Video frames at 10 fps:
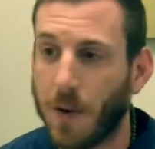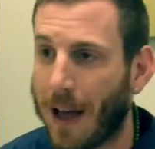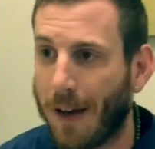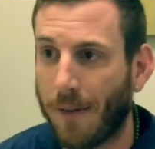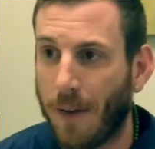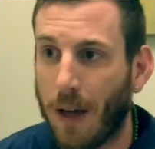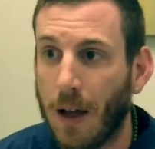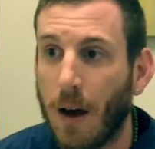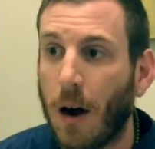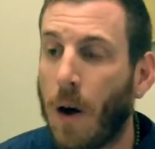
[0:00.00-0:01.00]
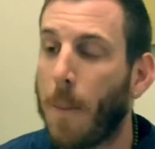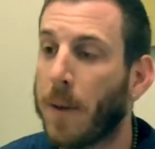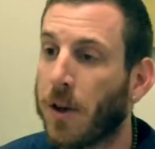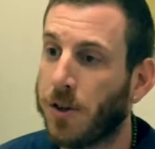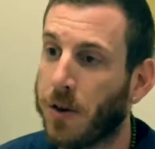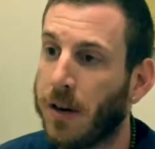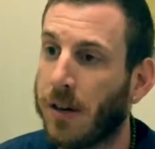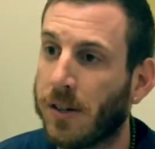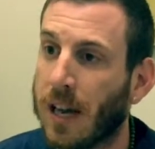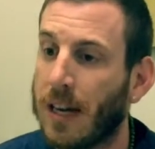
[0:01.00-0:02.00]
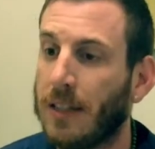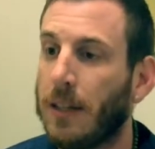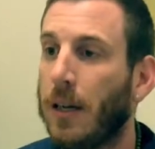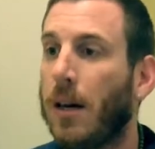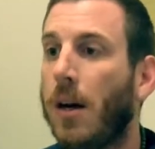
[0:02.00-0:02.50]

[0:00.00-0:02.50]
you have. Because you're nearsighted,